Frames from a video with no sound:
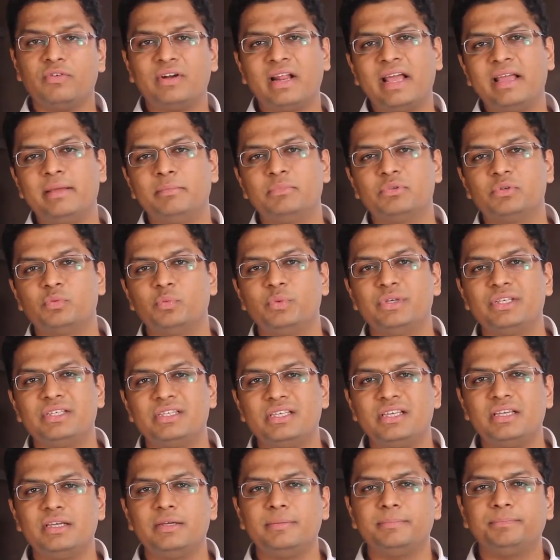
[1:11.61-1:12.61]
times we
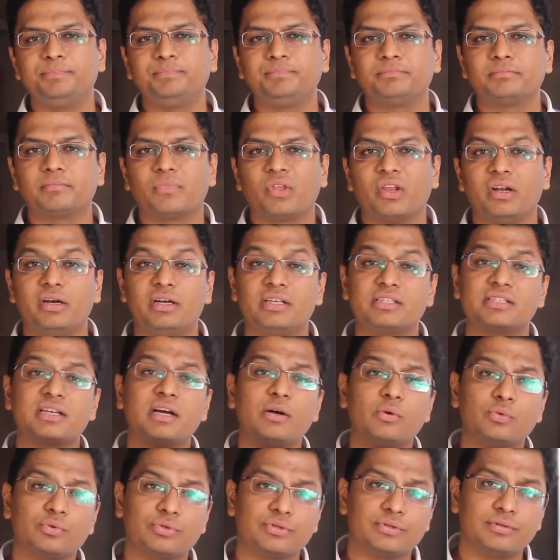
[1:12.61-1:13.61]
see
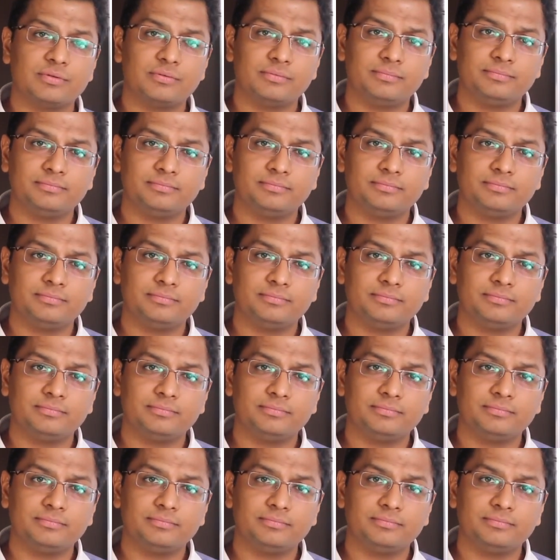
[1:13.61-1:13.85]
discounts.